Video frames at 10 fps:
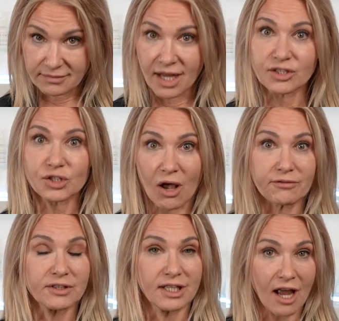and
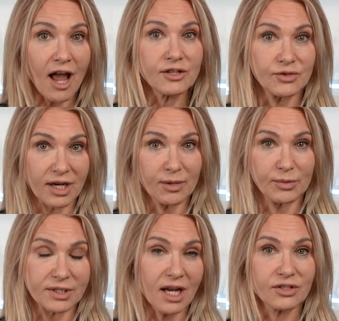soften and hydrate and
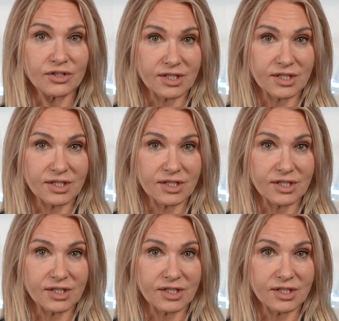protect your